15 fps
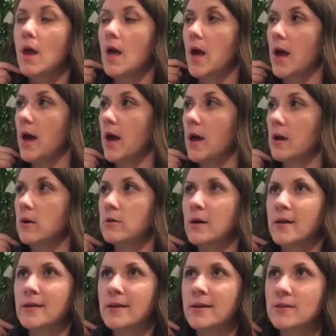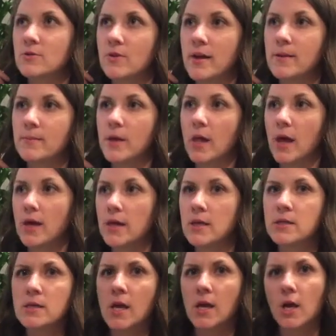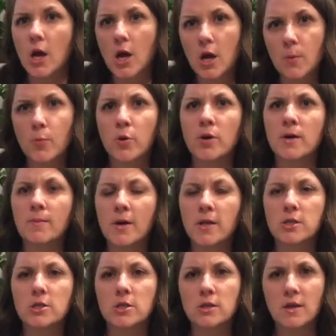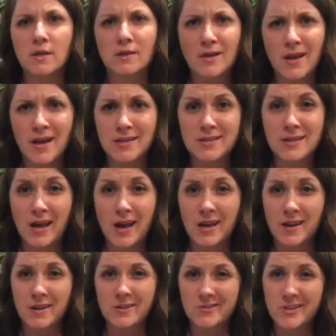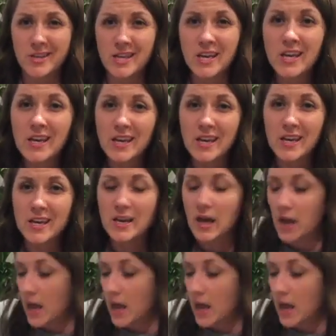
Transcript: or not king's reign, but like he's like pretty much like the next guy under the king,